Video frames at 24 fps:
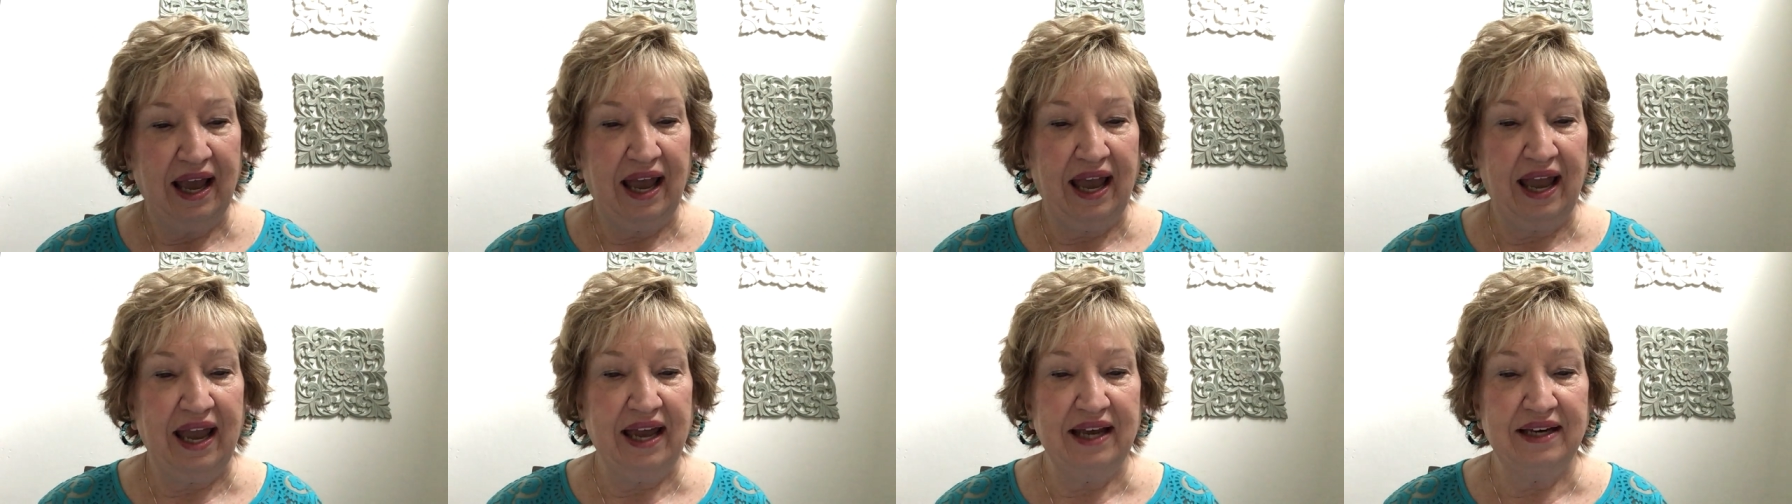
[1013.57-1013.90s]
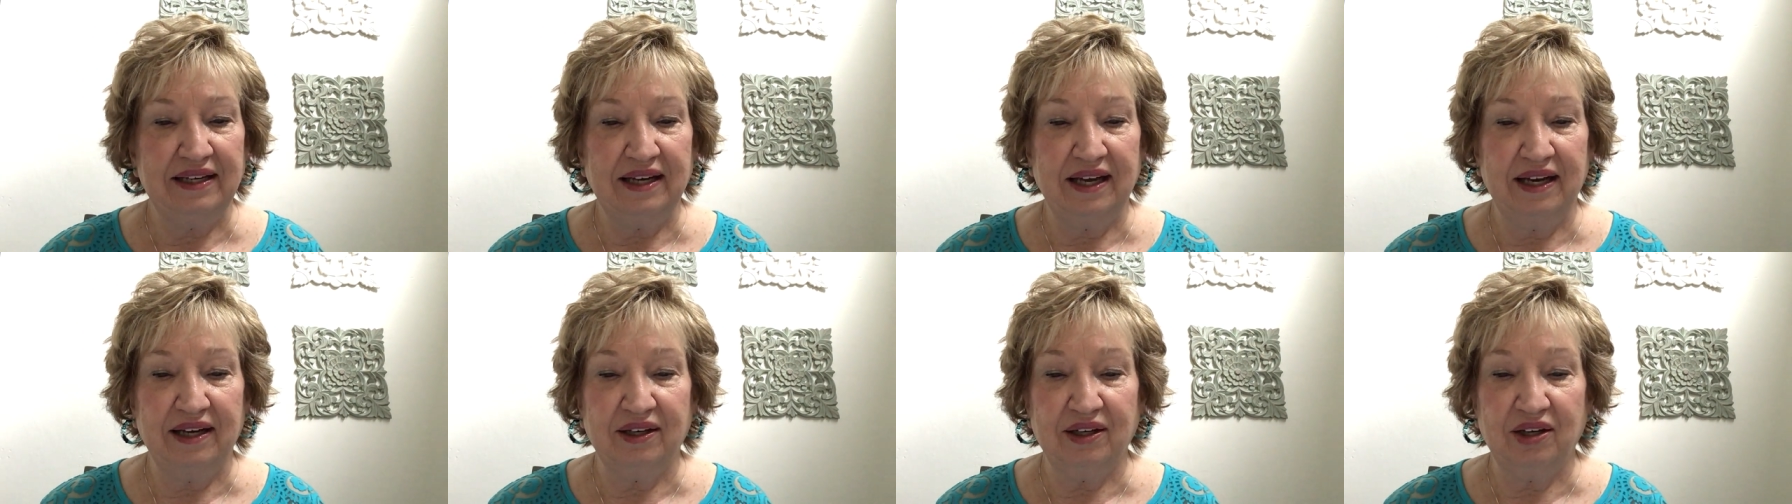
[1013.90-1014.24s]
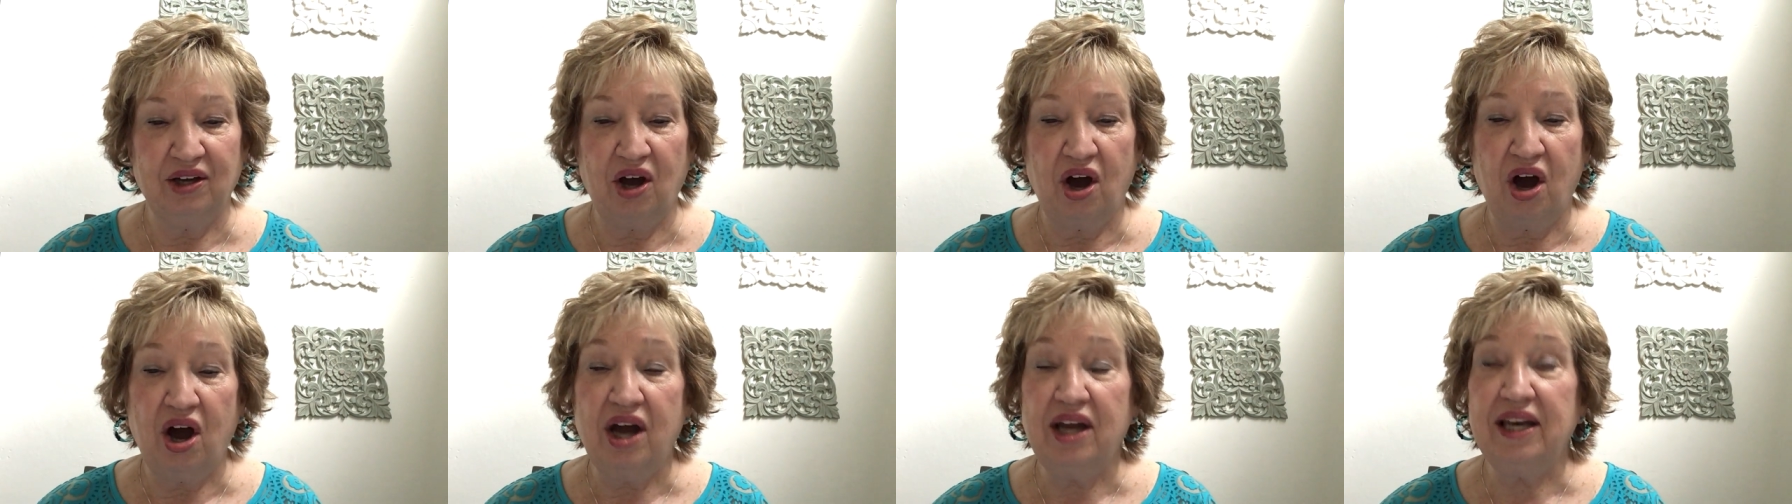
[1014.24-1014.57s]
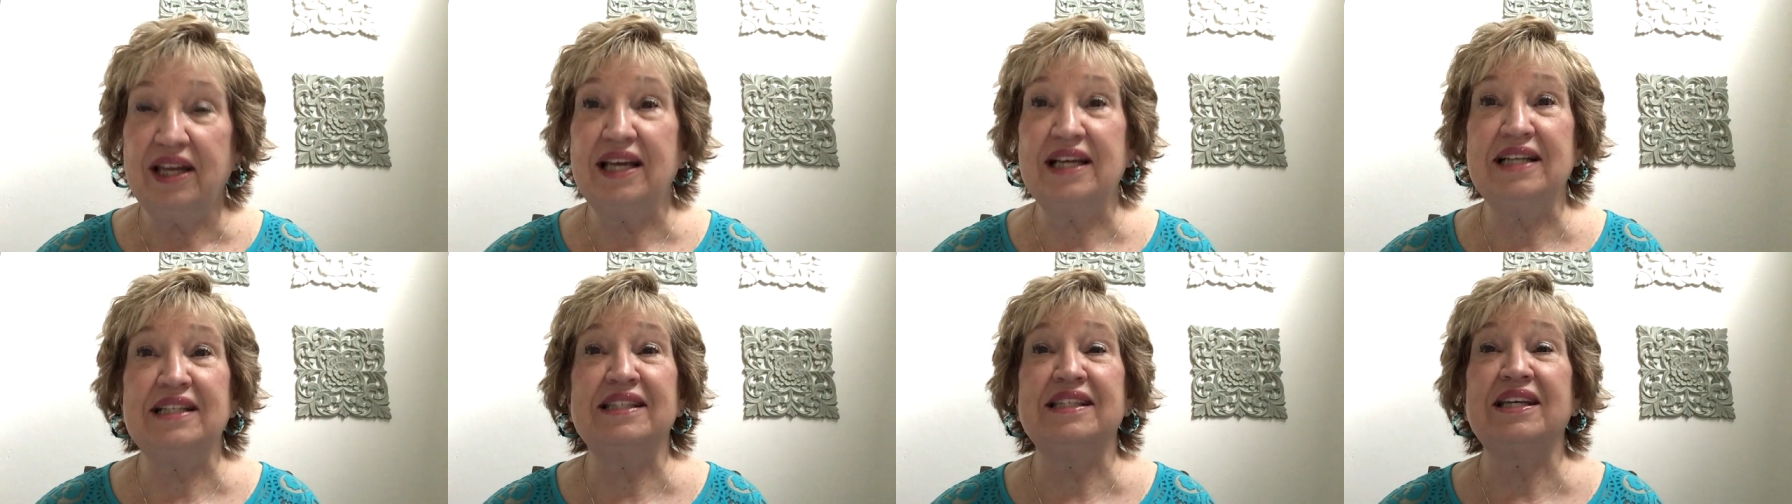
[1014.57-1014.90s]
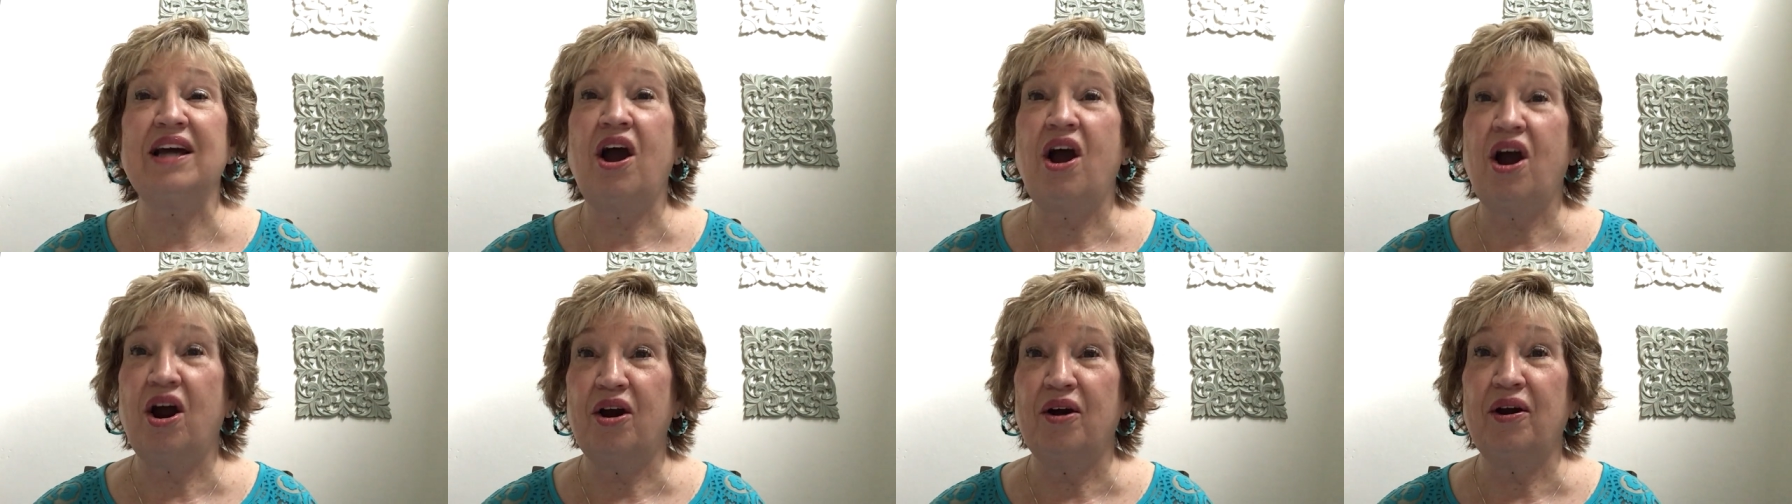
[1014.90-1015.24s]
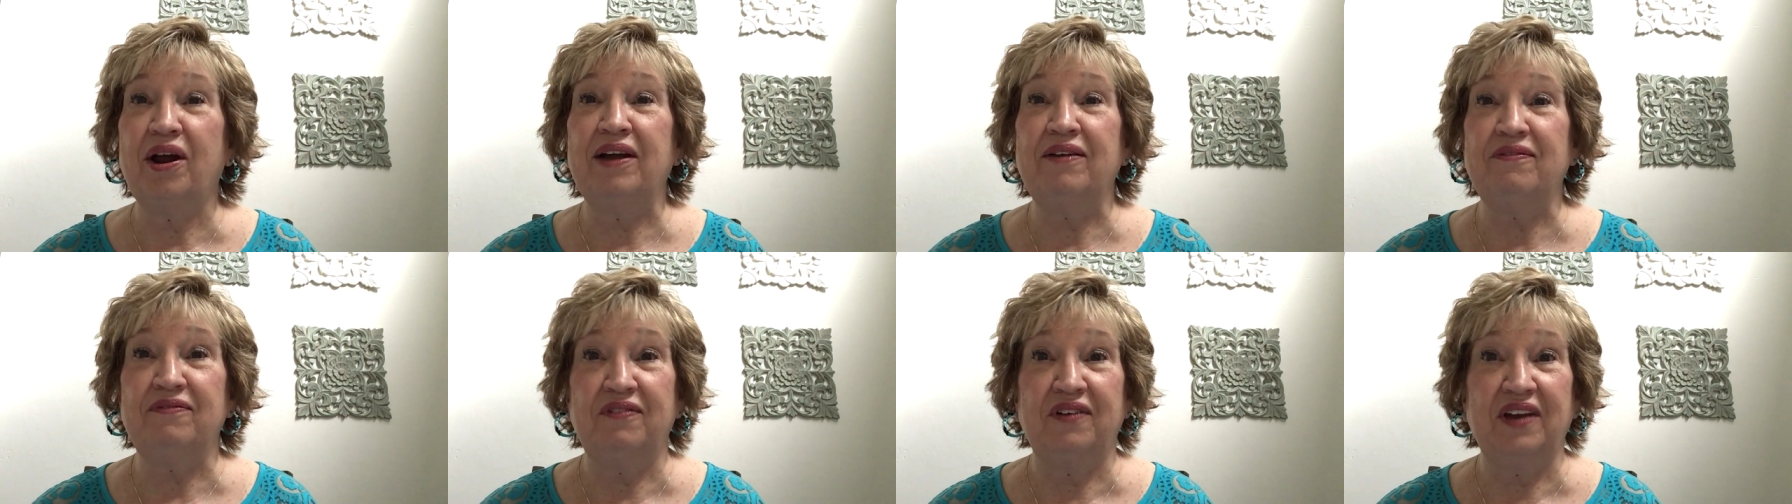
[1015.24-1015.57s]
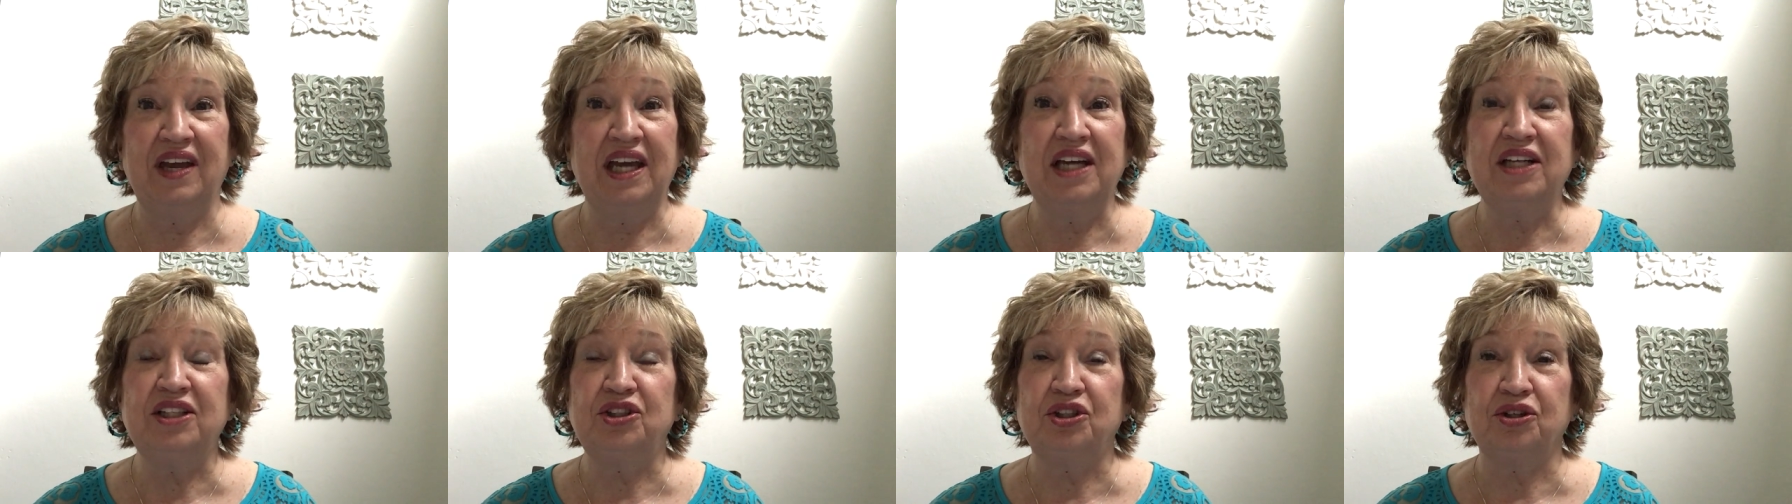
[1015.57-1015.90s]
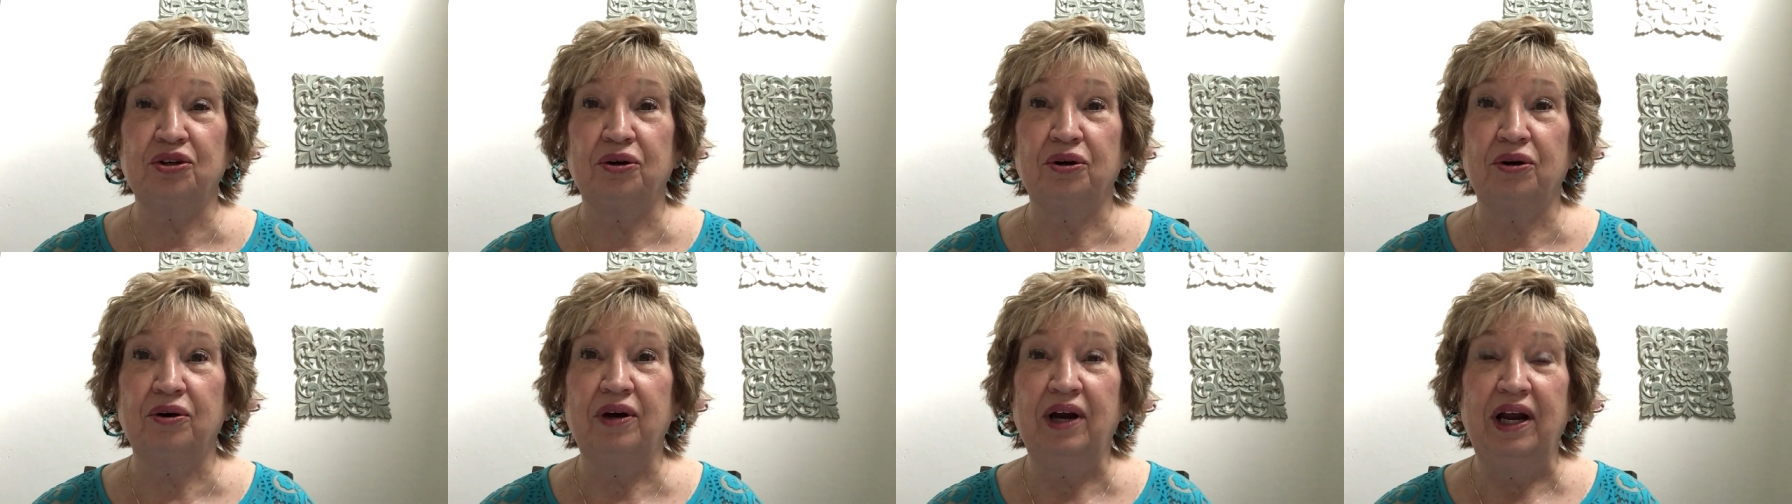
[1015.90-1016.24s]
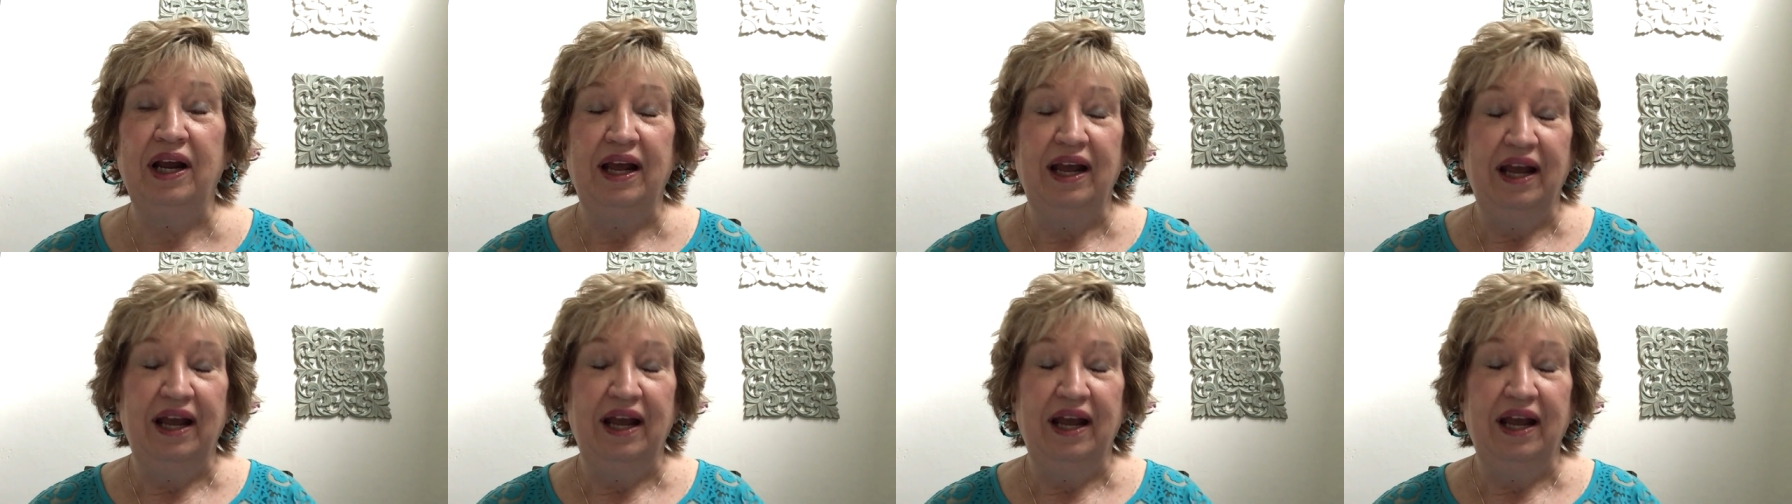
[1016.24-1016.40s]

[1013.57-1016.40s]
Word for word: And God is our avenger.